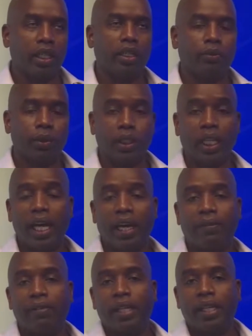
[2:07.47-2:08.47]
real
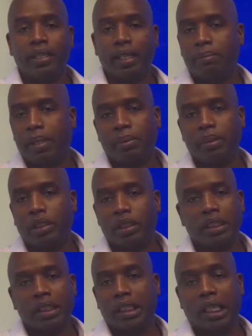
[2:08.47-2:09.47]
life that maybe
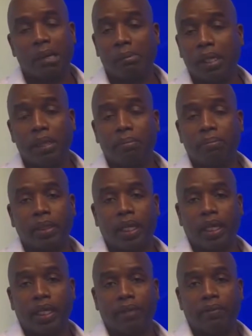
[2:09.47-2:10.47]
just didn't come up
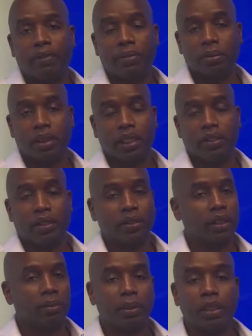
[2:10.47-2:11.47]
from scenarios.
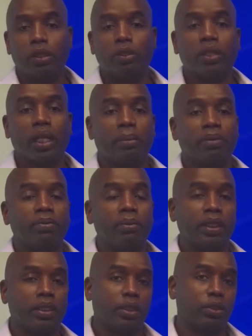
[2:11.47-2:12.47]
It could be a new type of
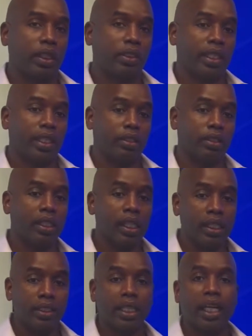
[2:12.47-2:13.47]
business transaction.
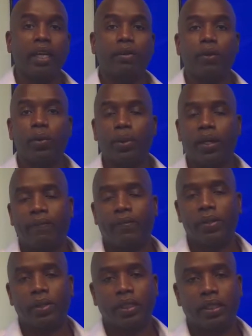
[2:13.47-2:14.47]
Second, we want to
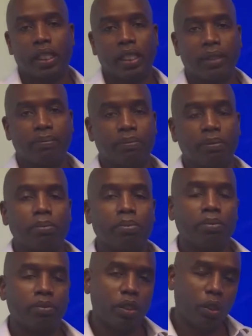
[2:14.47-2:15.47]
focus on,
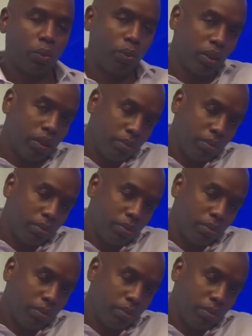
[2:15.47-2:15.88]
so